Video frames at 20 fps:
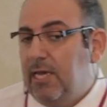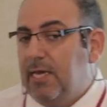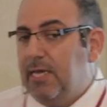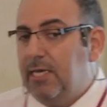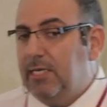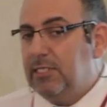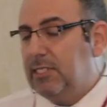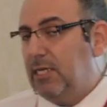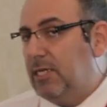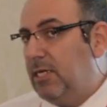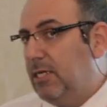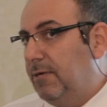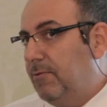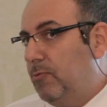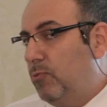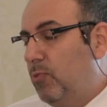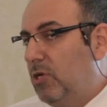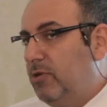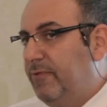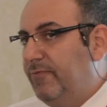is
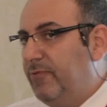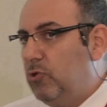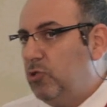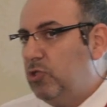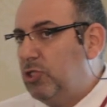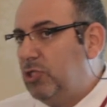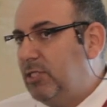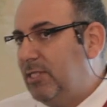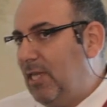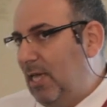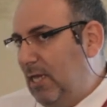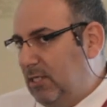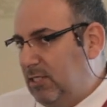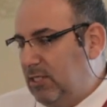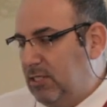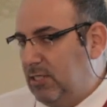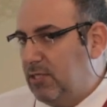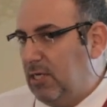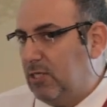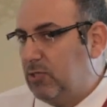one of those
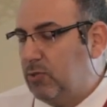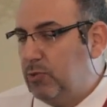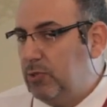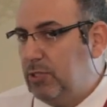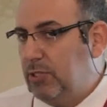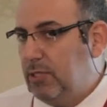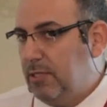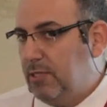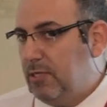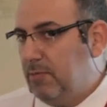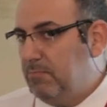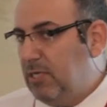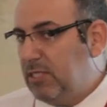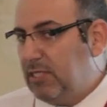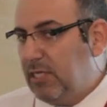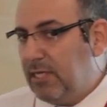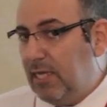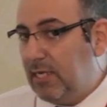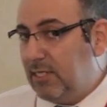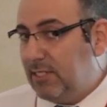tests that the
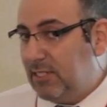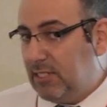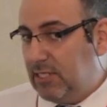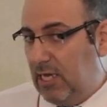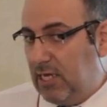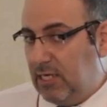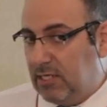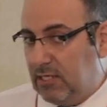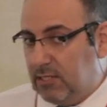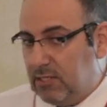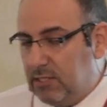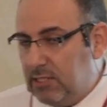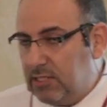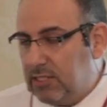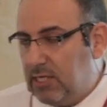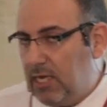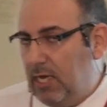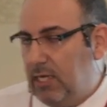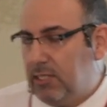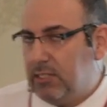medical science
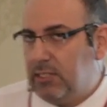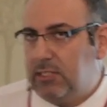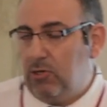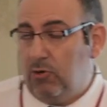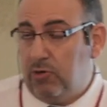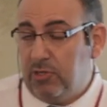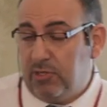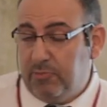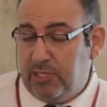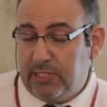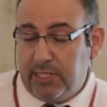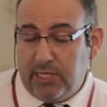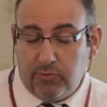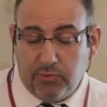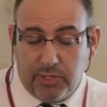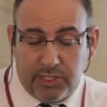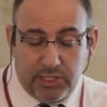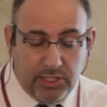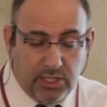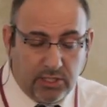has, or the medical
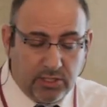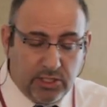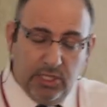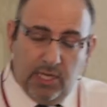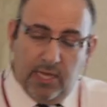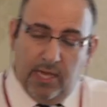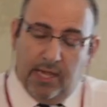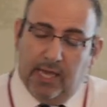research,